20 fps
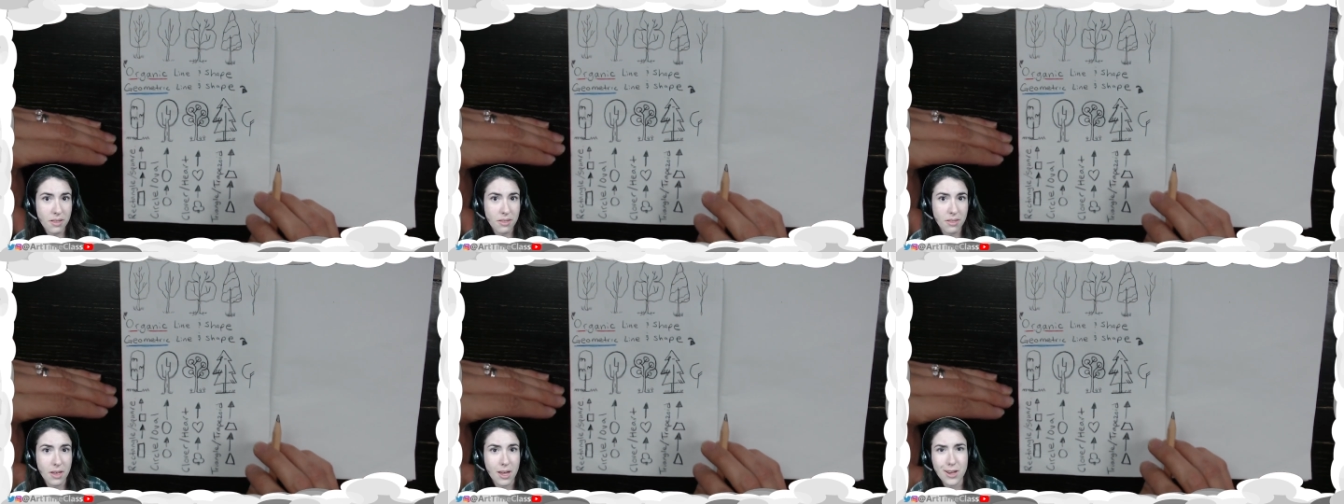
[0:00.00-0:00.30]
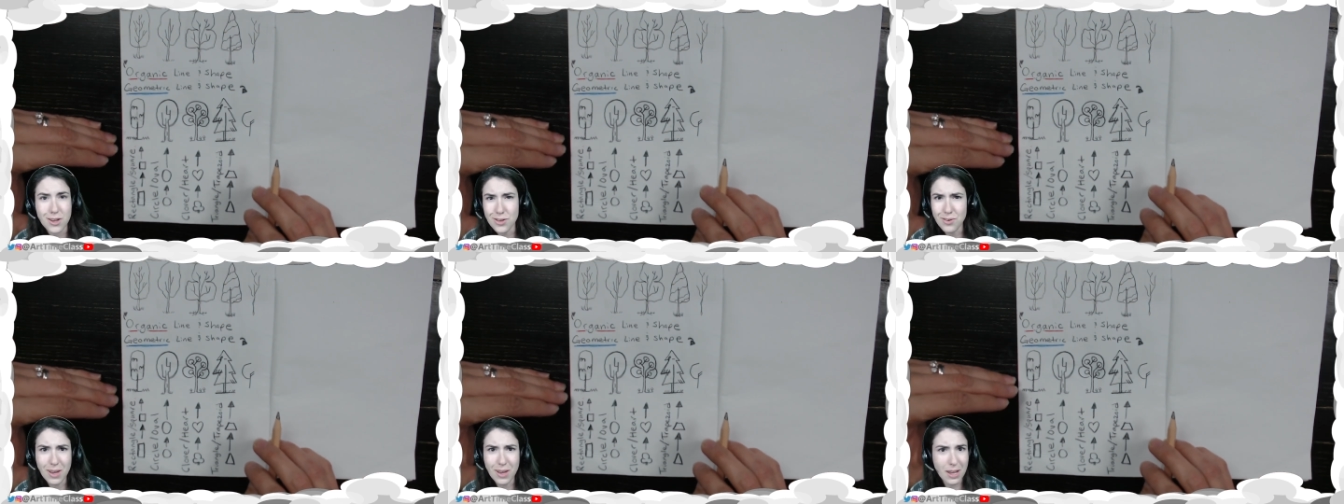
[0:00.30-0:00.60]
And
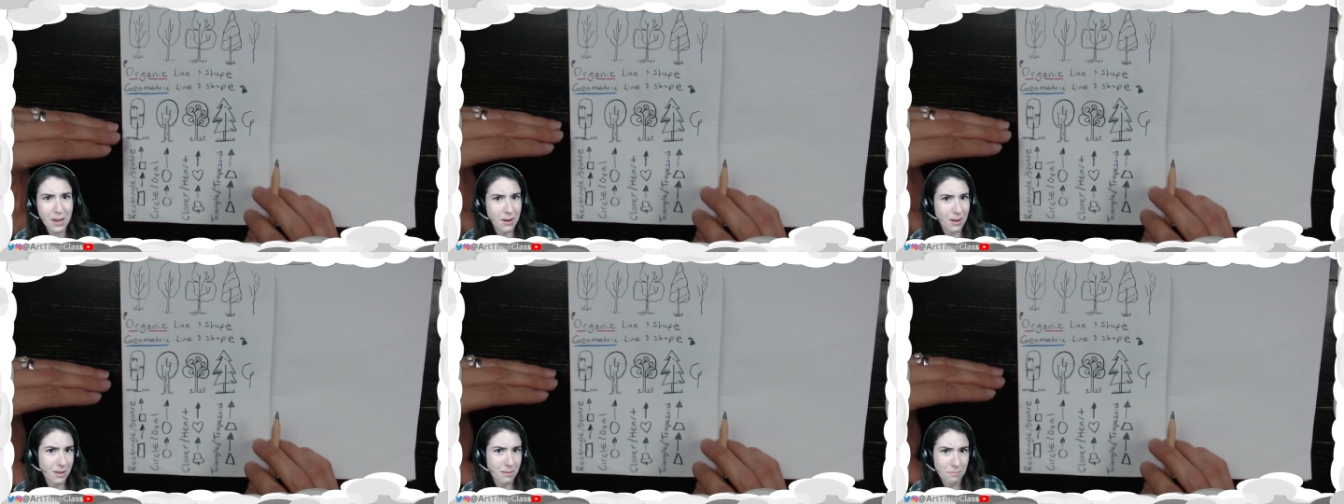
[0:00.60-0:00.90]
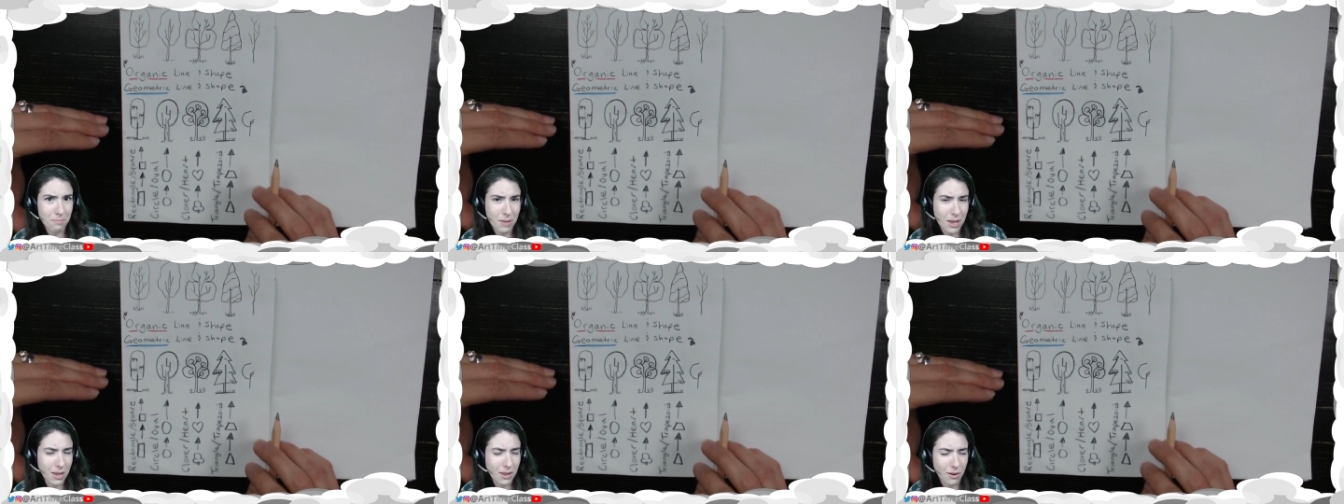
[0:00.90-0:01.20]
you can
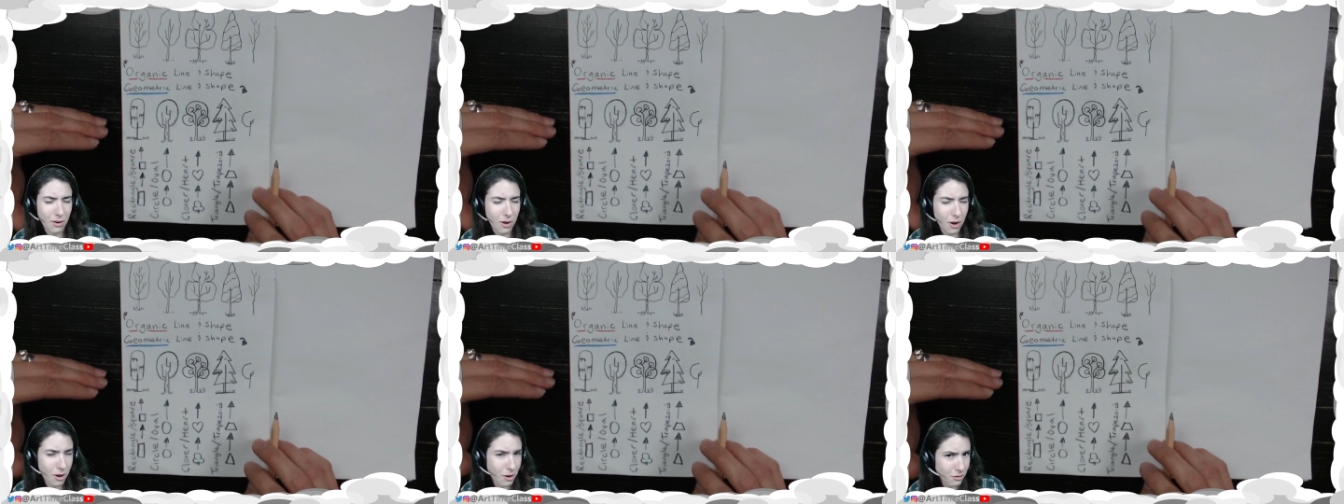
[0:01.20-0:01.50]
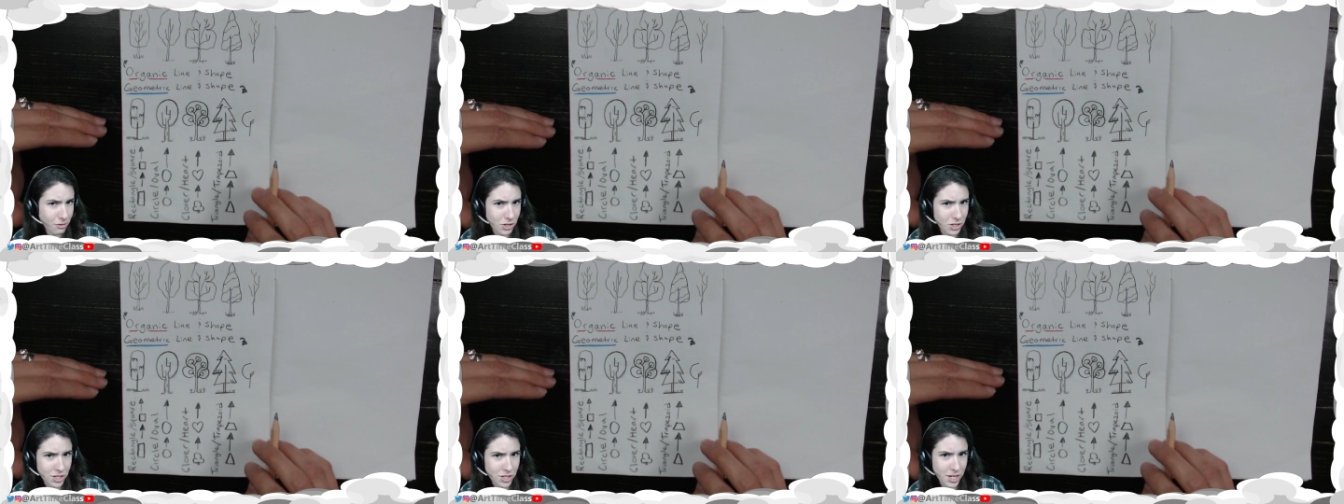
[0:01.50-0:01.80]
make your
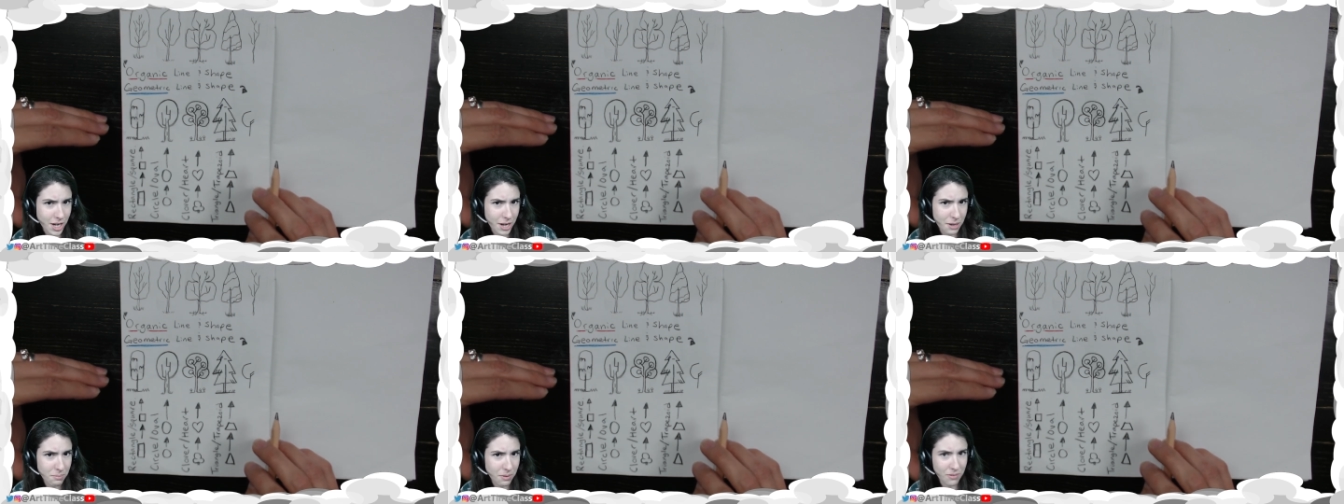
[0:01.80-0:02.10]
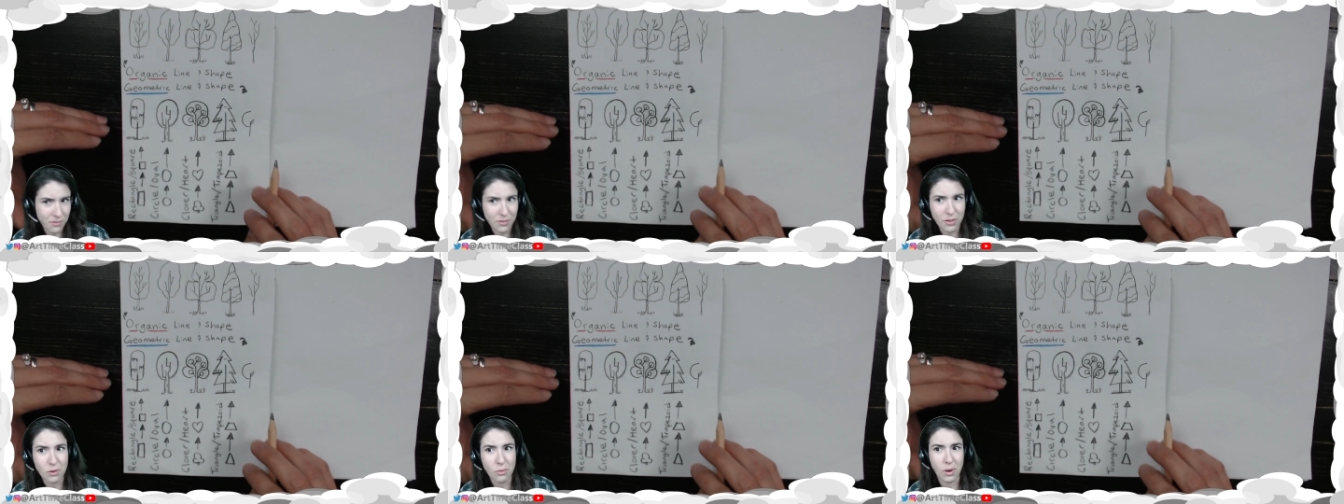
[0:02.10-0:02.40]
own shape
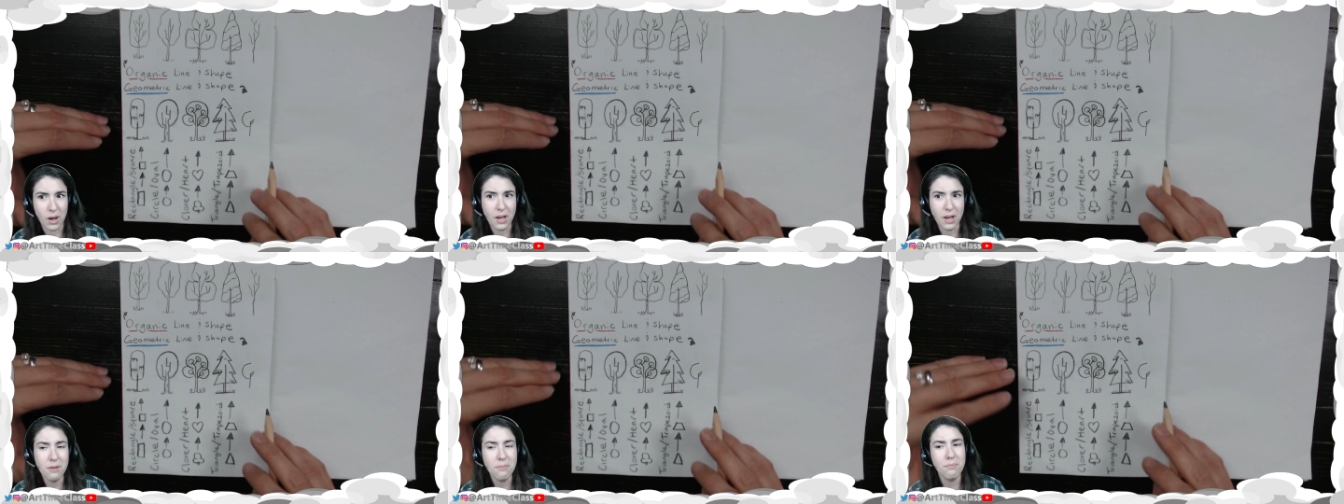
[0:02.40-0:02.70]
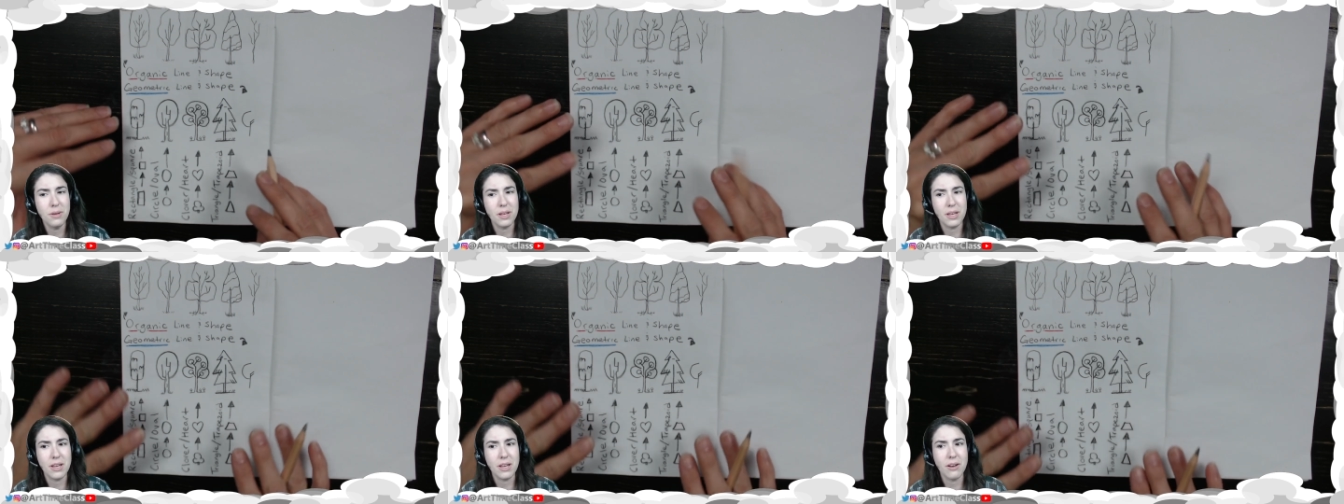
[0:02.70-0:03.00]
if you want,
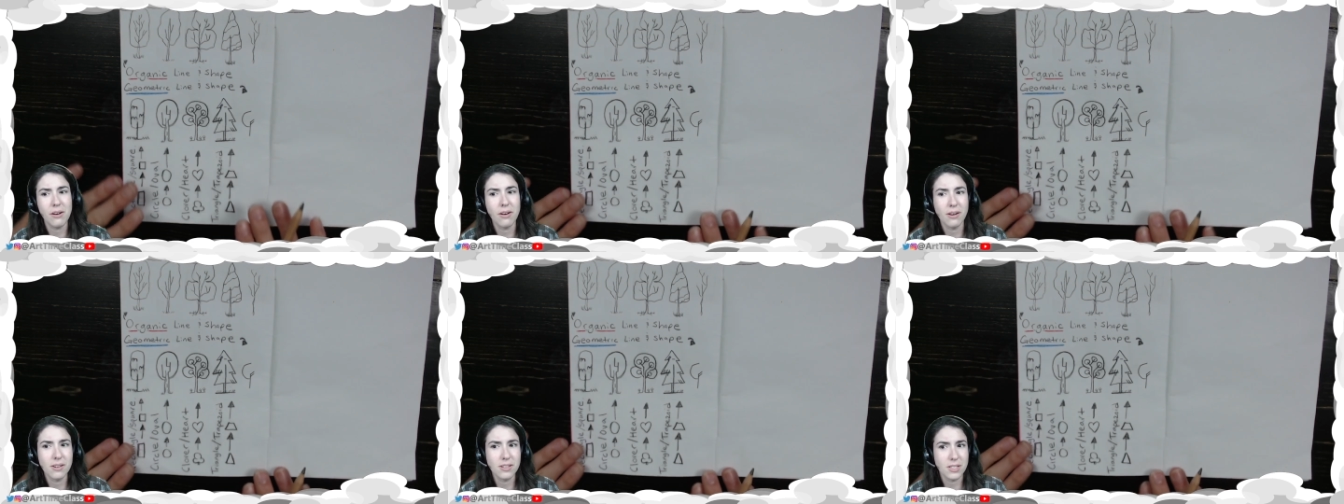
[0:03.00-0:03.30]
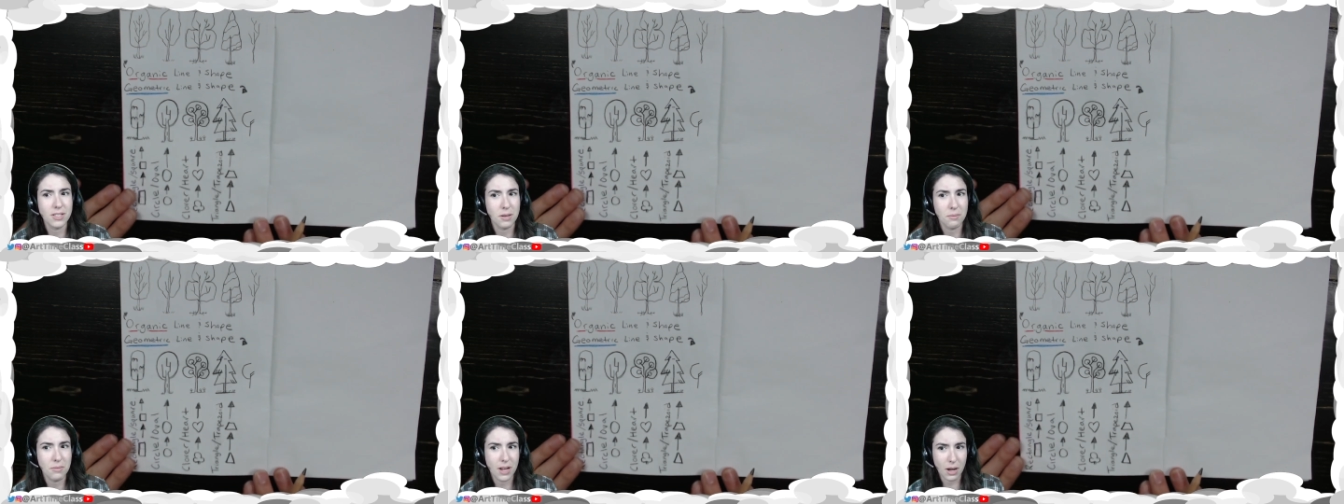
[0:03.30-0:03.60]
but here are
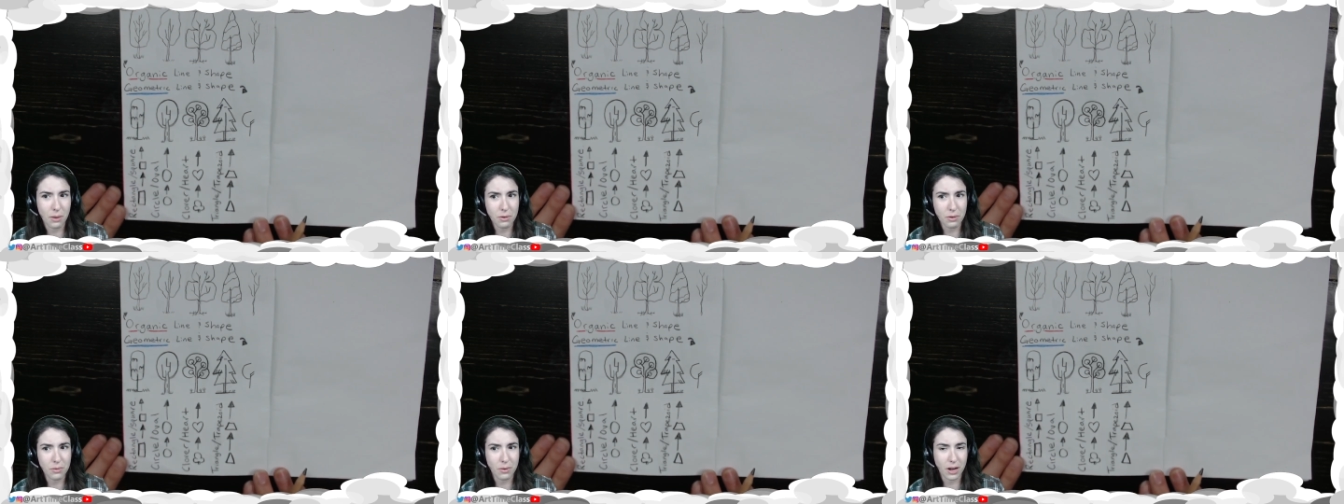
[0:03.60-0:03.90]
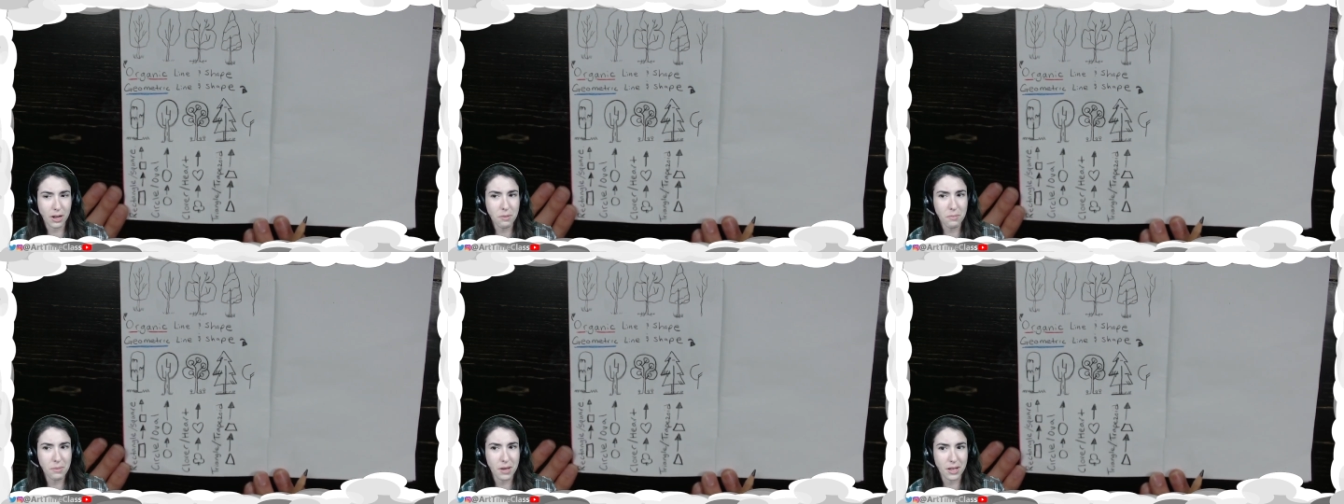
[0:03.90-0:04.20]
some that I would
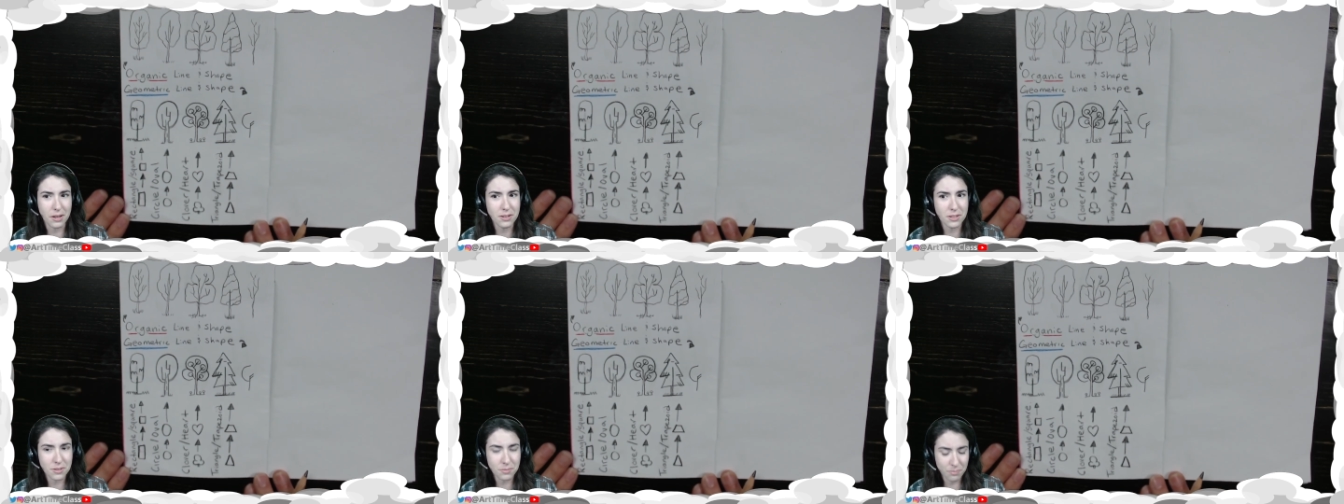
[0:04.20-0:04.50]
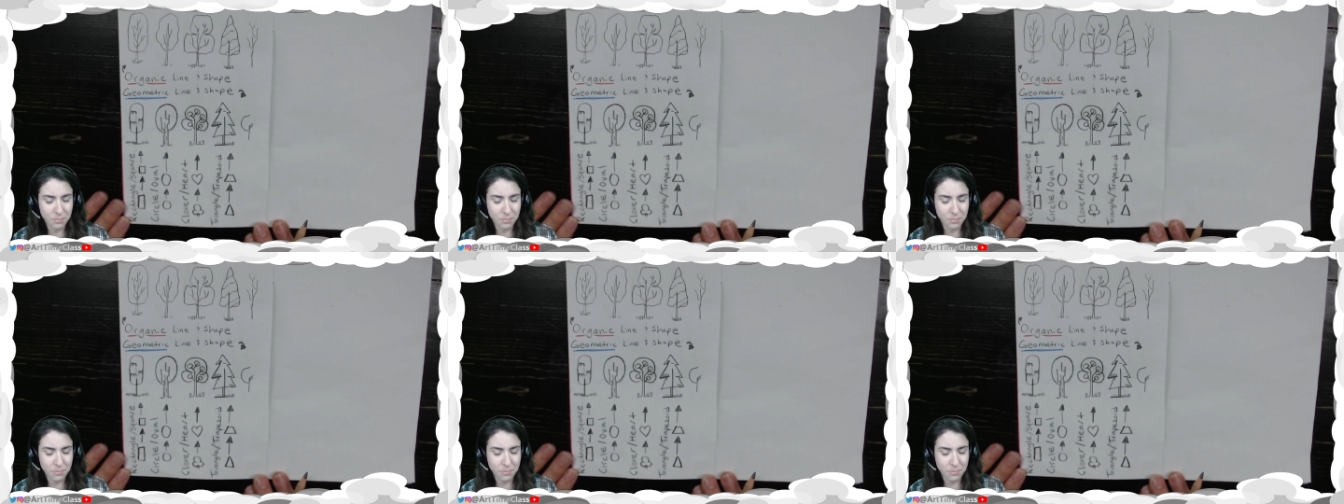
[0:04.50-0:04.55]
recommend.